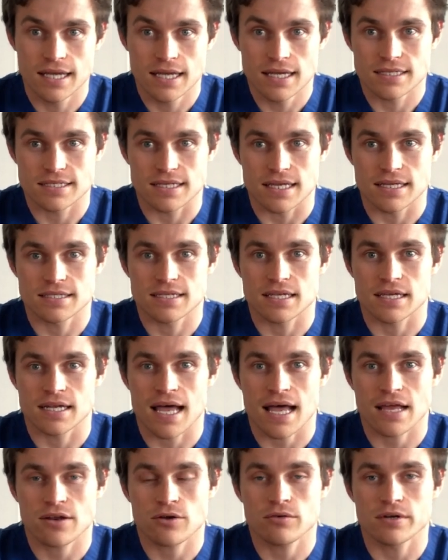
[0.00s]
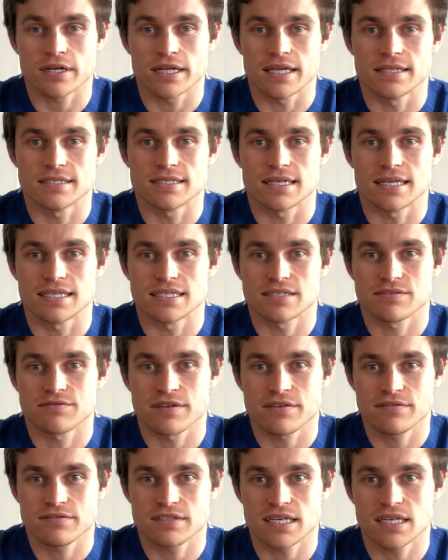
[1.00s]
states that an adult needs at least
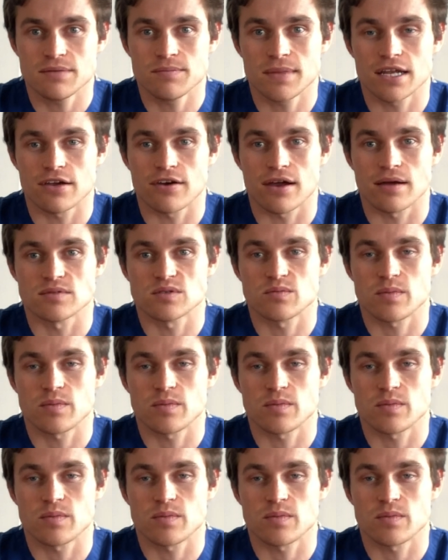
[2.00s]
15 milligrams